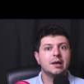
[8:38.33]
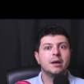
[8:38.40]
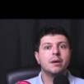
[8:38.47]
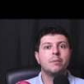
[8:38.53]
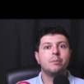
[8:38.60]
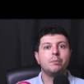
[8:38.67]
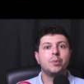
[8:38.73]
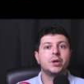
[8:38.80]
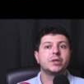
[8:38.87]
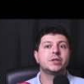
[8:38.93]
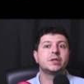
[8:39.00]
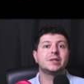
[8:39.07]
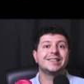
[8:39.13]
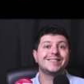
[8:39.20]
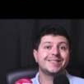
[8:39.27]
but the
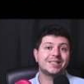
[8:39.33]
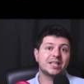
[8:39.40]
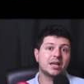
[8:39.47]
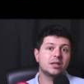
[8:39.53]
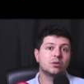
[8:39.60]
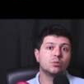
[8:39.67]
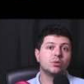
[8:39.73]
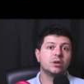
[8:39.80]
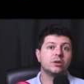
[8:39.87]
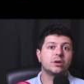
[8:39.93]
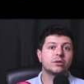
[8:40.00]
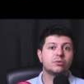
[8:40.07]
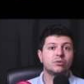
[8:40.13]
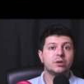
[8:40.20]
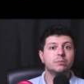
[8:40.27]
state will not
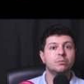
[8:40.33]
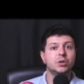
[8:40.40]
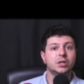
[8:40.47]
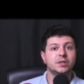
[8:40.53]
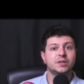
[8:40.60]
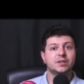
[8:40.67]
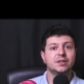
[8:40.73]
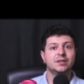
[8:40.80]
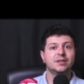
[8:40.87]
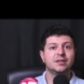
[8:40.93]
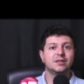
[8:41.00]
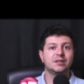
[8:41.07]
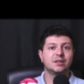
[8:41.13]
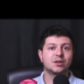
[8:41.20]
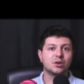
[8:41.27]
reimburse the
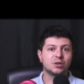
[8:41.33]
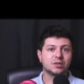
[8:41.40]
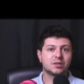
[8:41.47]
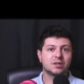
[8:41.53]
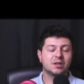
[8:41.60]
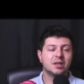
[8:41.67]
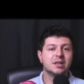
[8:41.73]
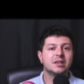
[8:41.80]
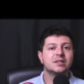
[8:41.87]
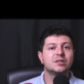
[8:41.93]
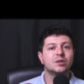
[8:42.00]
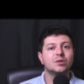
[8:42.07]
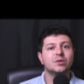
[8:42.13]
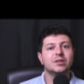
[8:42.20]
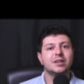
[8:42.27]
cost. So,
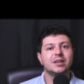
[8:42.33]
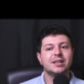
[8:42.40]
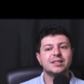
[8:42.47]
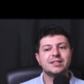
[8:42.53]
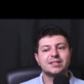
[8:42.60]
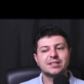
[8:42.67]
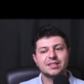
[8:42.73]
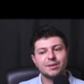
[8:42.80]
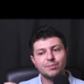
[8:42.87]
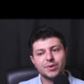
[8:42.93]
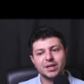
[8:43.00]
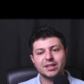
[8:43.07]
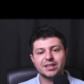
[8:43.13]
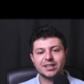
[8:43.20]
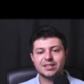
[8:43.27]
it's something
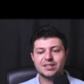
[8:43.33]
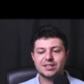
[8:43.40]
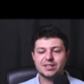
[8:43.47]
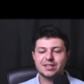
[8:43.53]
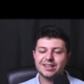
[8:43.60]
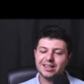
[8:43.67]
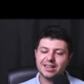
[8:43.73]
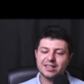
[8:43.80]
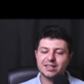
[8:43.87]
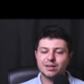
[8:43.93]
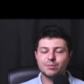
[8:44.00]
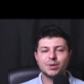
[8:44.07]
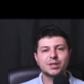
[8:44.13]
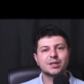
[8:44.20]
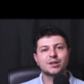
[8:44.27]
that's a little
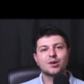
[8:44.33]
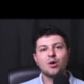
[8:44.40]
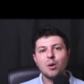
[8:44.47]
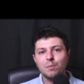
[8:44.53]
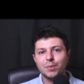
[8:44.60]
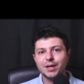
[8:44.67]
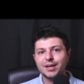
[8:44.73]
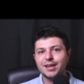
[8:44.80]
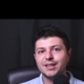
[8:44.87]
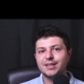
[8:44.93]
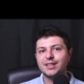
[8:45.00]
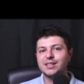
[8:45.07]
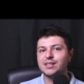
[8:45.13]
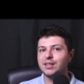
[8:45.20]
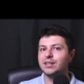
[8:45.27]
bit complicated, it's a
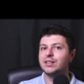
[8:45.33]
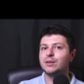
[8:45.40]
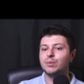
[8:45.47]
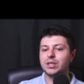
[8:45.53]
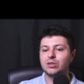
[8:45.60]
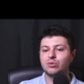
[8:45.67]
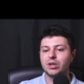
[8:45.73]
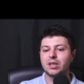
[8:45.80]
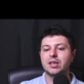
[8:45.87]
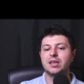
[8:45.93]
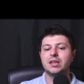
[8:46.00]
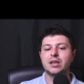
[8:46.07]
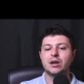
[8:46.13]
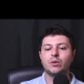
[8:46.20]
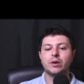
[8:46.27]
little bit tricky.
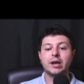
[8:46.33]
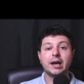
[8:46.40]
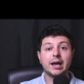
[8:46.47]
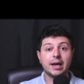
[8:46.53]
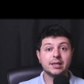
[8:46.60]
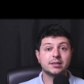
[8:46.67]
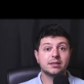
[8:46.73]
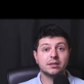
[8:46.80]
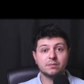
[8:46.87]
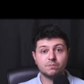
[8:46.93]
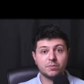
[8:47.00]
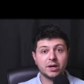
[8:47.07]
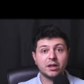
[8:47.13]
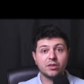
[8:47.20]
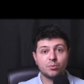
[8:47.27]
Now, as a
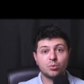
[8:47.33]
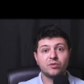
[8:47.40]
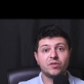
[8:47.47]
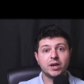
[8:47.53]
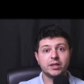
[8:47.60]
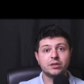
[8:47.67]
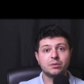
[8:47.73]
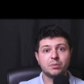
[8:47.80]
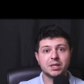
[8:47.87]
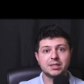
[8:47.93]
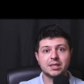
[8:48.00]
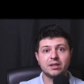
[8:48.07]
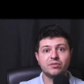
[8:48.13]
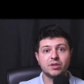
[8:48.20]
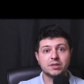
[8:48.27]
health provider myself,
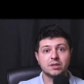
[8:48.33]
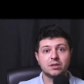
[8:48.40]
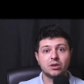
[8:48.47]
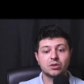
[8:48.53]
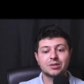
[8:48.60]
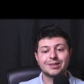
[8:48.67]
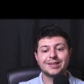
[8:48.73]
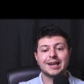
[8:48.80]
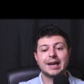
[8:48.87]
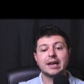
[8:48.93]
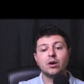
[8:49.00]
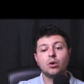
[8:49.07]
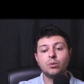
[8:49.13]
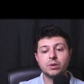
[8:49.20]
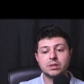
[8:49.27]
as a doctor, I
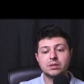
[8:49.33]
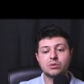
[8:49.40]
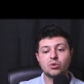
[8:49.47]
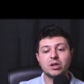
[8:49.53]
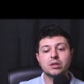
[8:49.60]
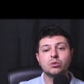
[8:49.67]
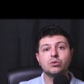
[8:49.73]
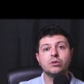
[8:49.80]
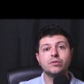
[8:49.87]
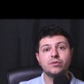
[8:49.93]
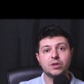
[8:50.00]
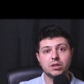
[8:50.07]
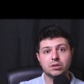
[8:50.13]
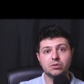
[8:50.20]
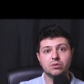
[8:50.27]
always try to refer
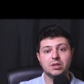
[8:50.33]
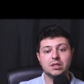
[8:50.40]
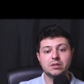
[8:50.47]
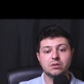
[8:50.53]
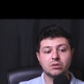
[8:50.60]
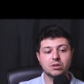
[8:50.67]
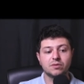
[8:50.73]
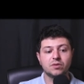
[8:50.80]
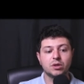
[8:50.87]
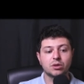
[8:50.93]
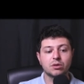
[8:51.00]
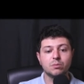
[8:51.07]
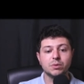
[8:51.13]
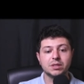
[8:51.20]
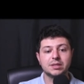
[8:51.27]
to these sort of
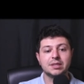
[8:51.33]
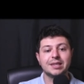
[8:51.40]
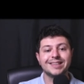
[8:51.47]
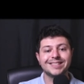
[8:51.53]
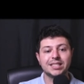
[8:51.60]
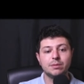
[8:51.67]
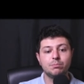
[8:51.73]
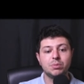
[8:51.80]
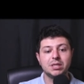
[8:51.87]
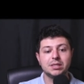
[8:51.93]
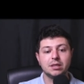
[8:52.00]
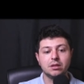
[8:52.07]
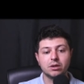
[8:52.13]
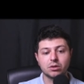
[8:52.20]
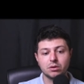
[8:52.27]
documents, the SMPC
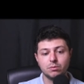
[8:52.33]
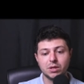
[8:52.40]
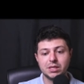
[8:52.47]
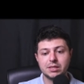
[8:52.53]
documents